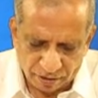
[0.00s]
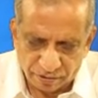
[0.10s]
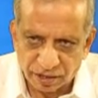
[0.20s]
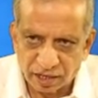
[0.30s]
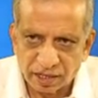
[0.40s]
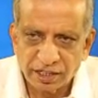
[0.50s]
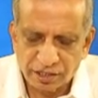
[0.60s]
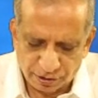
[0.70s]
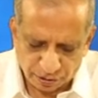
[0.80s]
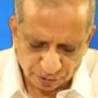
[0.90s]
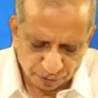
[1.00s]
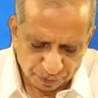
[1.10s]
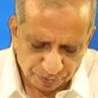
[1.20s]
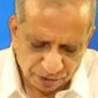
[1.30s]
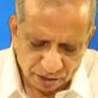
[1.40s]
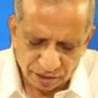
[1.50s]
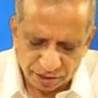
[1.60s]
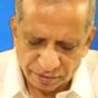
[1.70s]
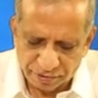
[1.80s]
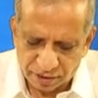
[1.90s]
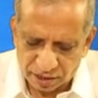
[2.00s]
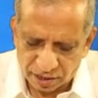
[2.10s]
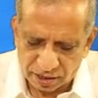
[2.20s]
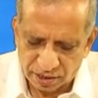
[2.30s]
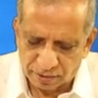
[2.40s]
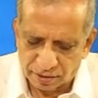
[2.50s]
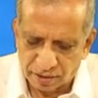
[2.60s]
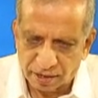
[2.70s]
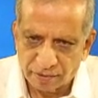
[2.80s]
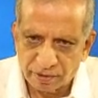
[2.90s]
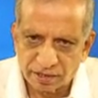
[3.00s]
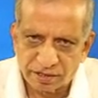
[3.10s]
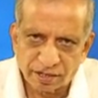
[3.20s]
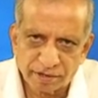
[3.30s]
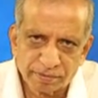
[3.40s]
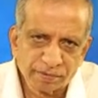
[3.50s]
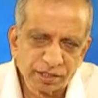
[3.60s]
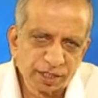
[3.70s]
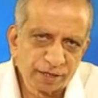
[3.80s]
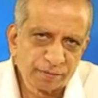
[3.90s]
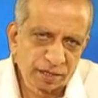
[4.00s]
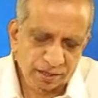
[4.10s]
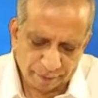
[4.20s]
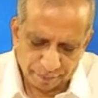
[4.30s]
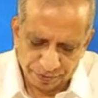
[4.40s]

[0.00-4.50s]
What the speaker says: will lead to different levels of measurement.